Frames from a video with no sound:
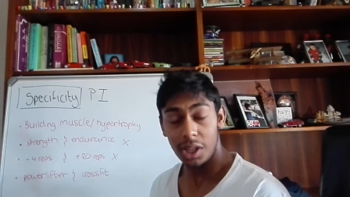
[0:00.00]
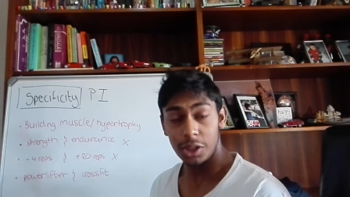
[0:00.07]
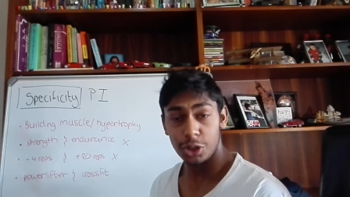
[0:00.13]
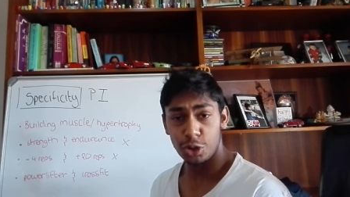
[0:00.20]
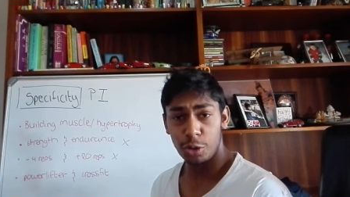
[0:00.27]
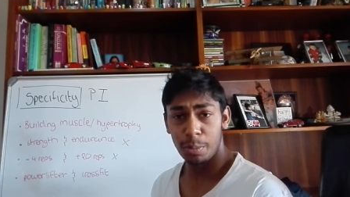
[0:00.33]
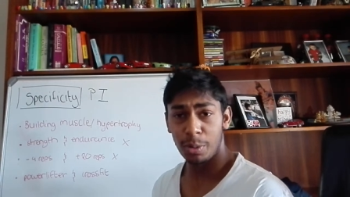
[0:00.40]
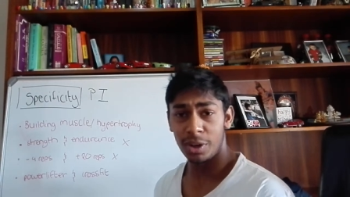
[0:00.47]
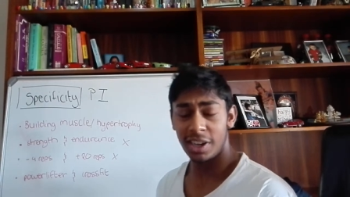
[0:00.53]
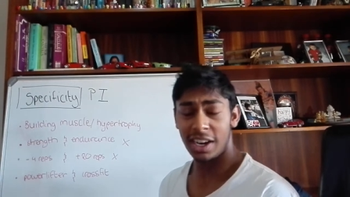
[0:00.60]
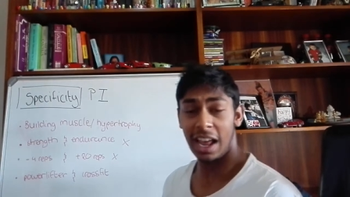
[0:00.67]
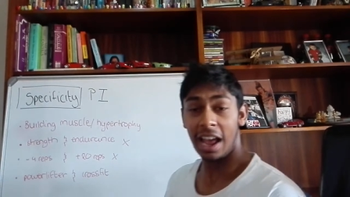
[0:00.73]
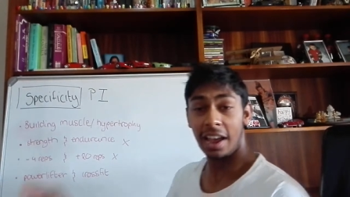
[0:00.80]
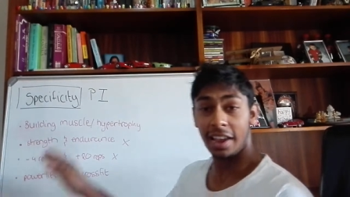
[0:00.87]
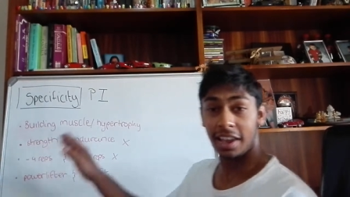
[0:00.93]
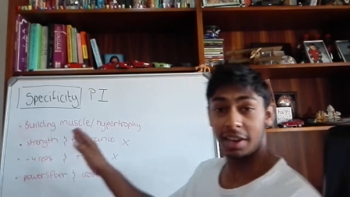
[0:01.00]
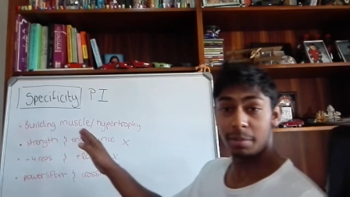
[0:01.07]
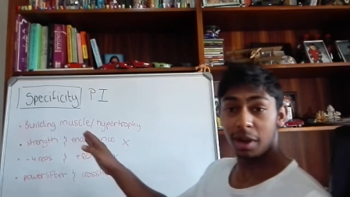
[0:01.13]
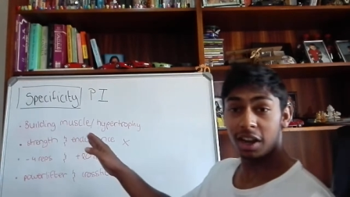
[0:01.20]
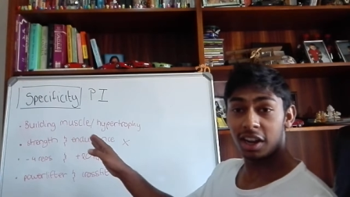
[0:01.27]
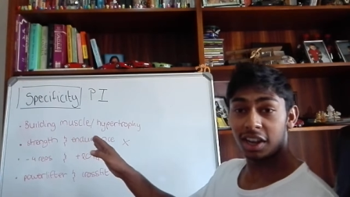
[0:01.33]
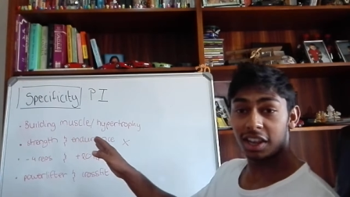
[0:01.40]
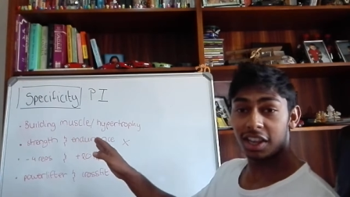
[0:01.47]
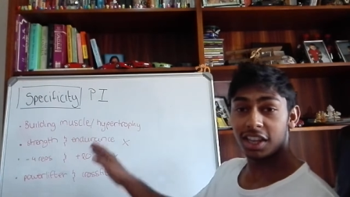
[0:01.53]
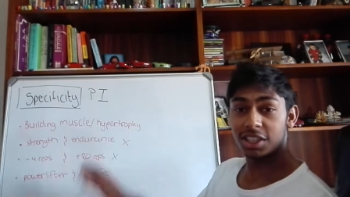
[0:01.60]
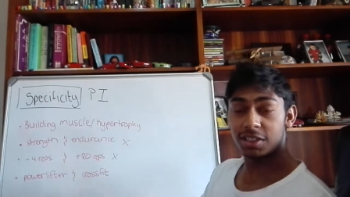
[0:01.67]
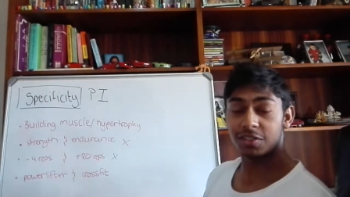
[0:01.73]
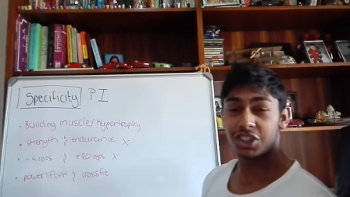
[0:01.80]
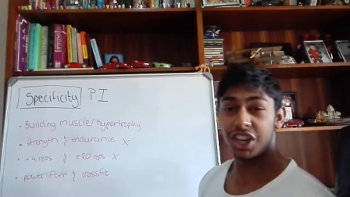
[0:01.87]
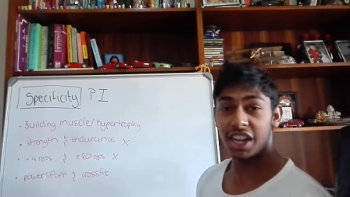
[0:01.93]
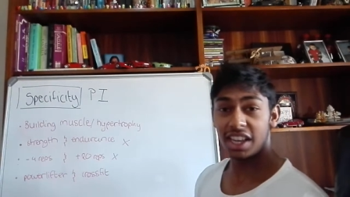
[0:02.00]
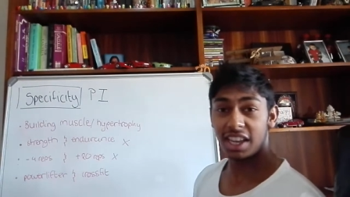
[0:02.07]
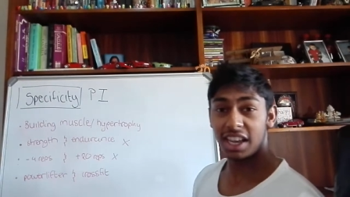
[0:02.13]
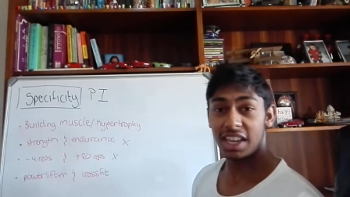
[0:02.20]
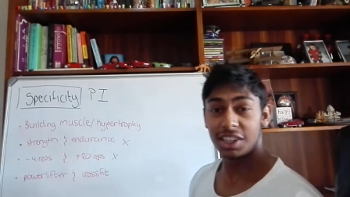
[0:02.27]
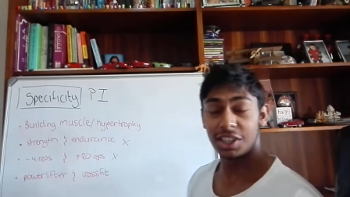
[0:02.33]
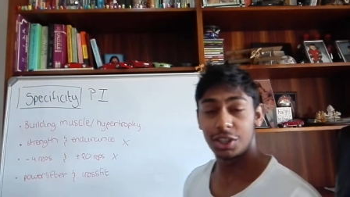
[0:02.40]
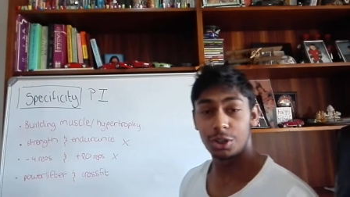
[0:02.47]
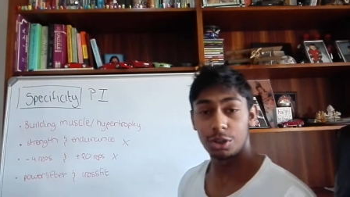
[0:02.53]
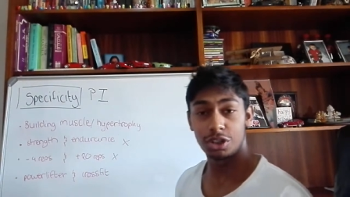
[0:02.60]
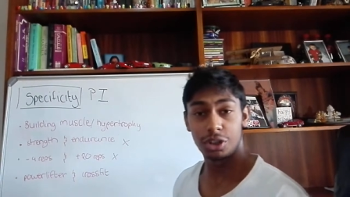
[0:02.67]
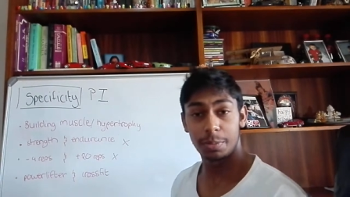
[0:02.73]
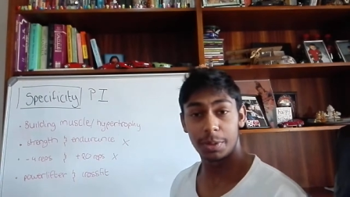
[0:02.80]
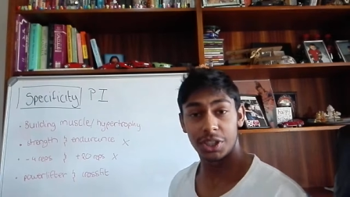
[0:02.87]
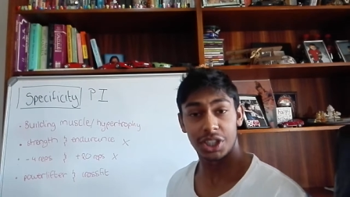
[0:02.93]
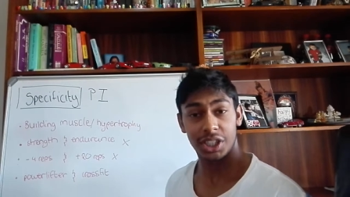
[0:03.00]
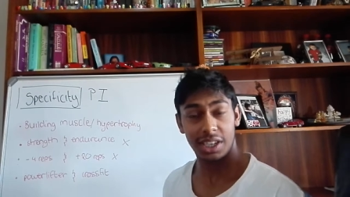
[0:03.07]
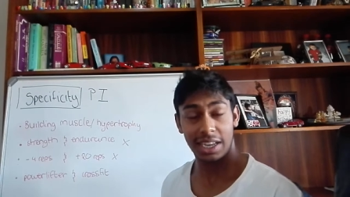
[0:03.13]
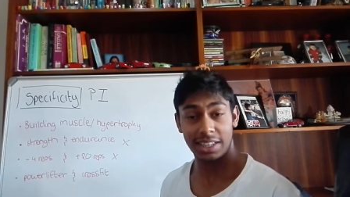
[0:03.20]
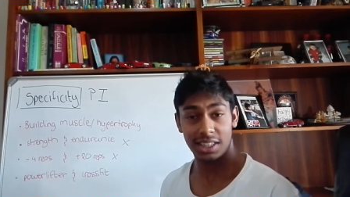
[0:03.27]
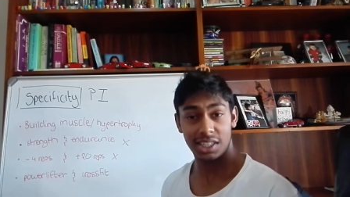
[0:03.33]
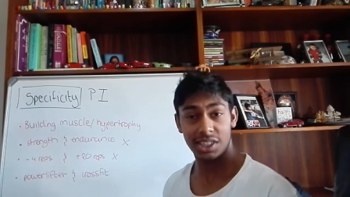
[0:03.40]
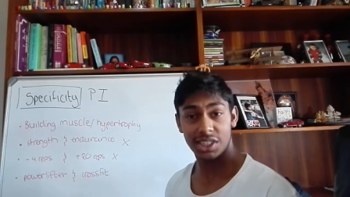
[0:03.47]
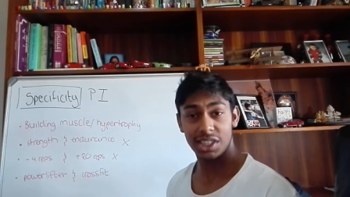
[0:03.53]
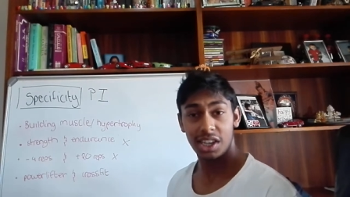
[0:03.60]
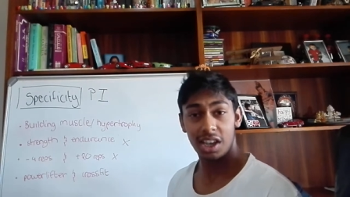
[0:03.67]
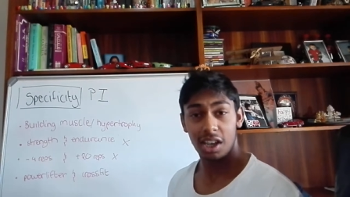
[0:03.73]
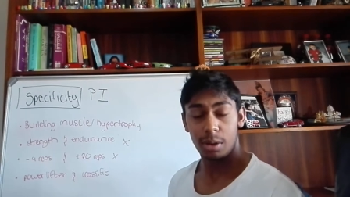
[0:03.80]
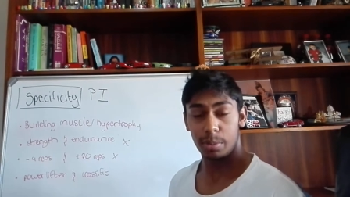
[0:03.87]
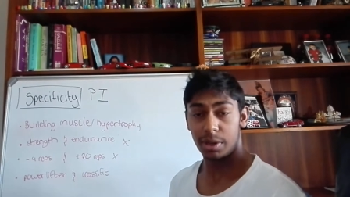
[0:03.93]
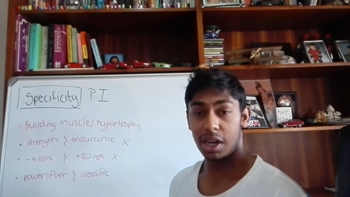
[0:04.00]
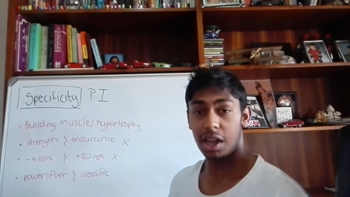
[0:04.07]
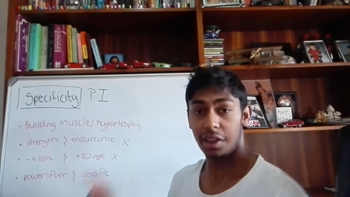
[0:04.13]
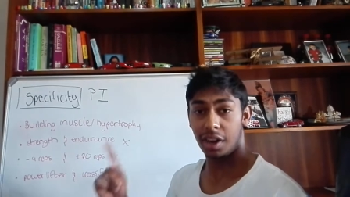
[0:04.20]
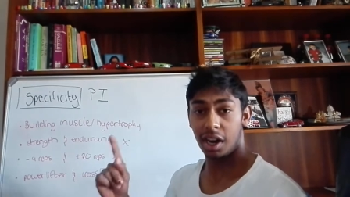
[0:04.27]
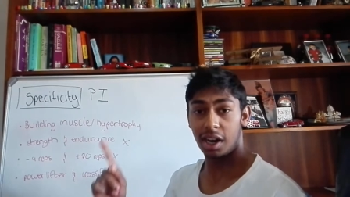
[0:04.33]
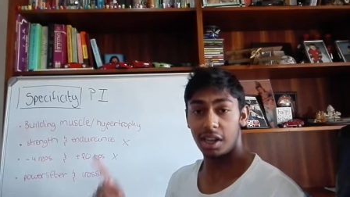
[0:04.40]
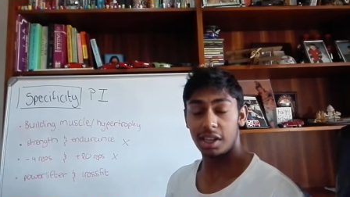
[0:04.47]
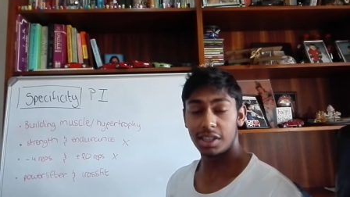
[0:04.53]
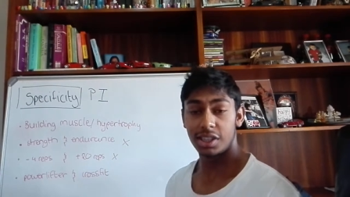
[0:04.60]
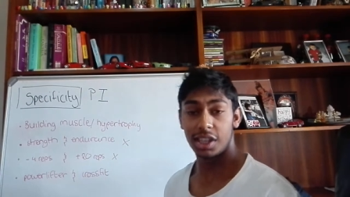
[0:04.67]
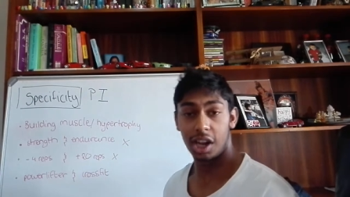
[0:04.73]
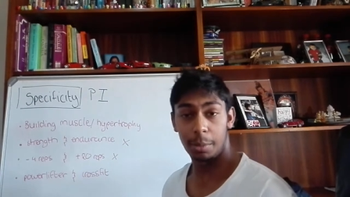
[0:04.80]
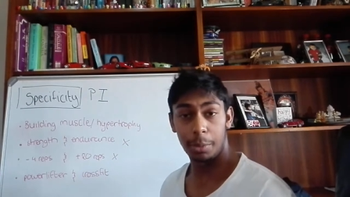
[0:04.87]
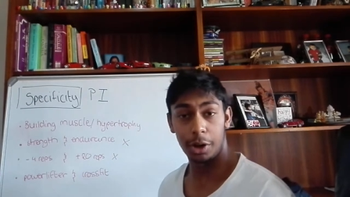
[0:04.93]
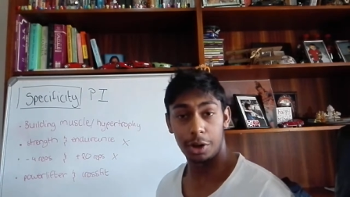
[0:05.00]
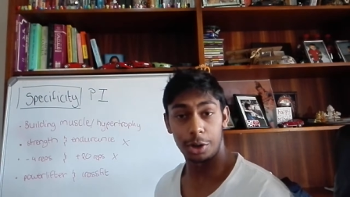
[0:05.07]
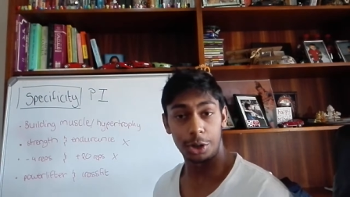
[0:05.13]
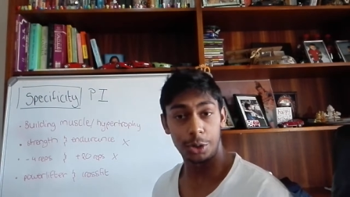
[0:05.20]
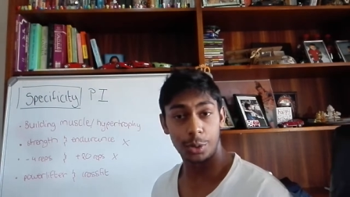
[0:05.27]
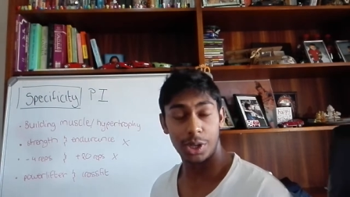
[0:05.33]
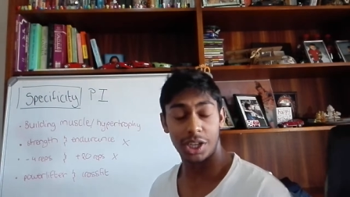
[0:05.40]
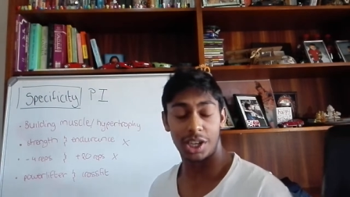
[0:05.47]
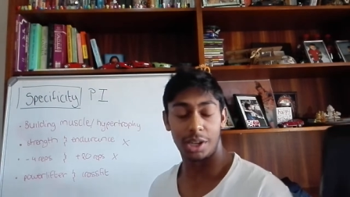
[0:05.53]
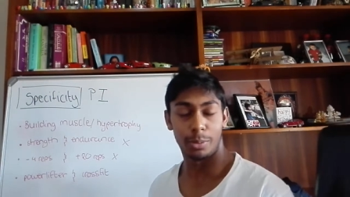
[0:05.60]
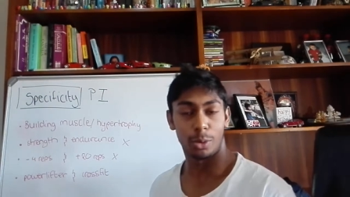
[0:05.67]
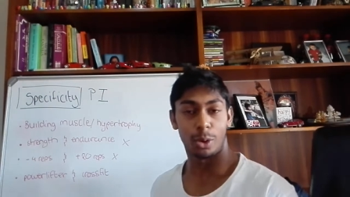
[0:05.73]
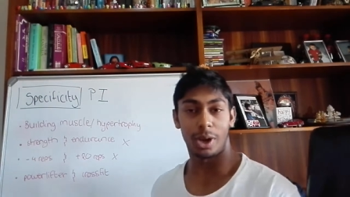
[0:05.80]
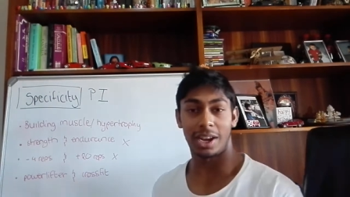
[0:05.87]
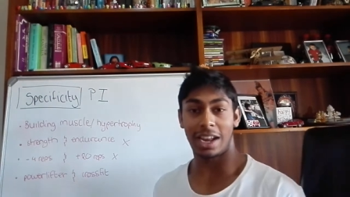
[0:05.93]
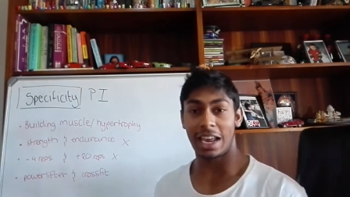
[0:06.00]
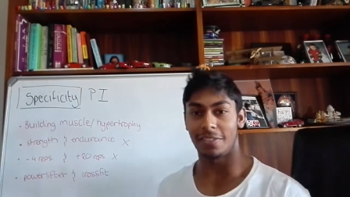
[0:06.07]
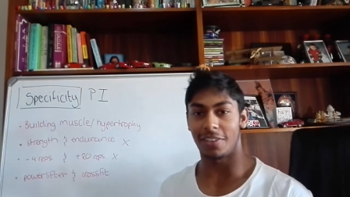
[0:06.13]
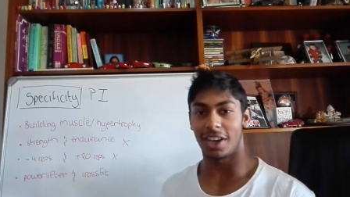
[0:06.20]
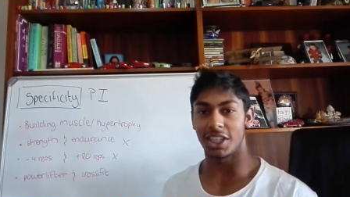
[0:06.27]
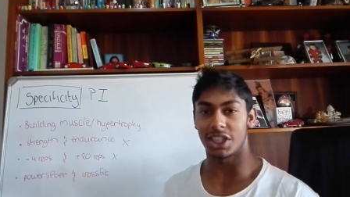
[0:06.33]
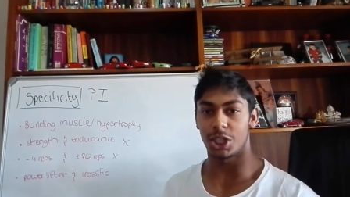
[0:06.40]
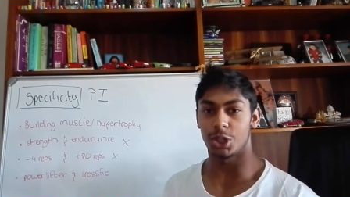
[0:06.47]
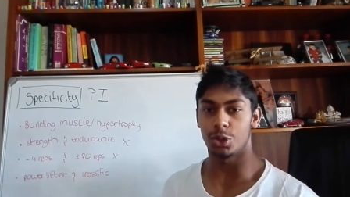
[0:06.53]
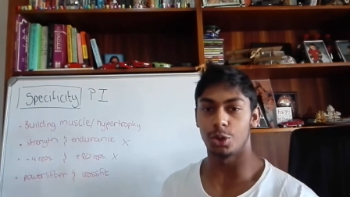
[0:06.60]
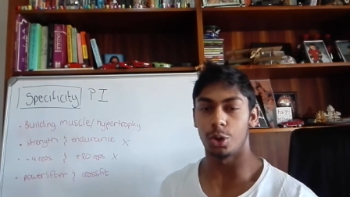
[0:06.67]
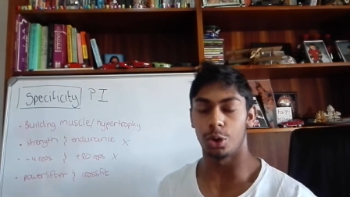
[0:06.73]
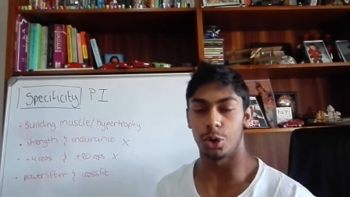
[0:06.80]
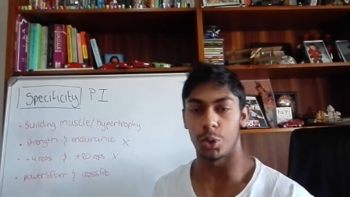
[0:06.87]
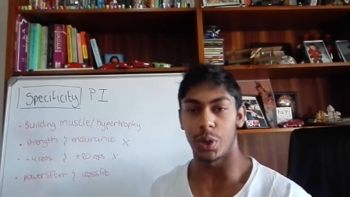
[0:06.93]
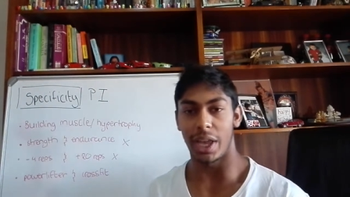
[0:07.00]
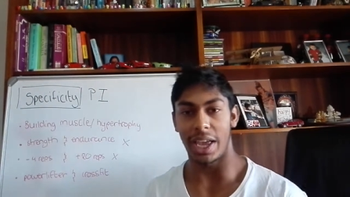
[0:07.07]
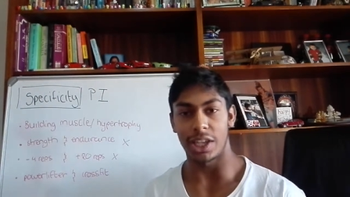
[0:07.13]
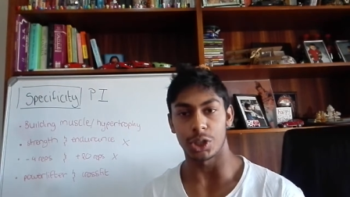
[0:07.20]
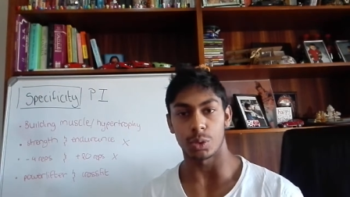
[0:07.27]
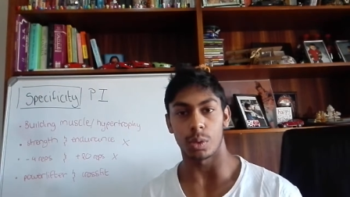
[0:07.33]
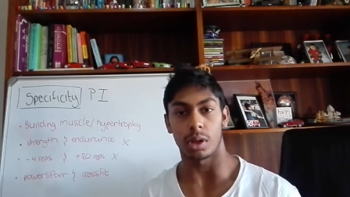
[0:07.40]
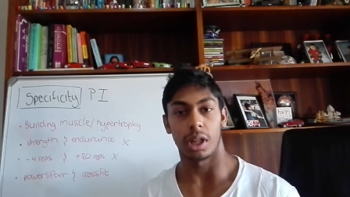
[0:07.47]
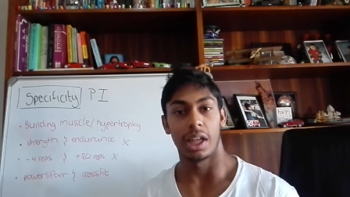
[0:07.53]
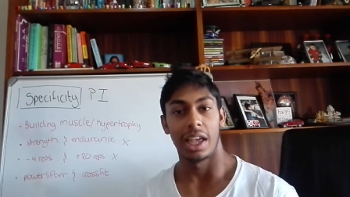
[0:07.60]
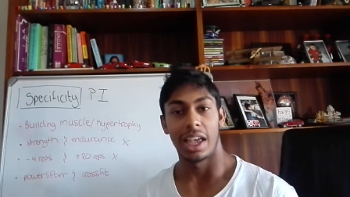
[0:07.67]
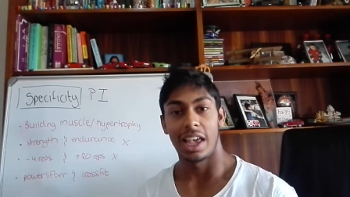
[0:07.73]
so important, in my earlier years of training, I did do stupid shit like this, but now that I learned it, I'm not going to do it anymore, and I advise that you don't do it as well.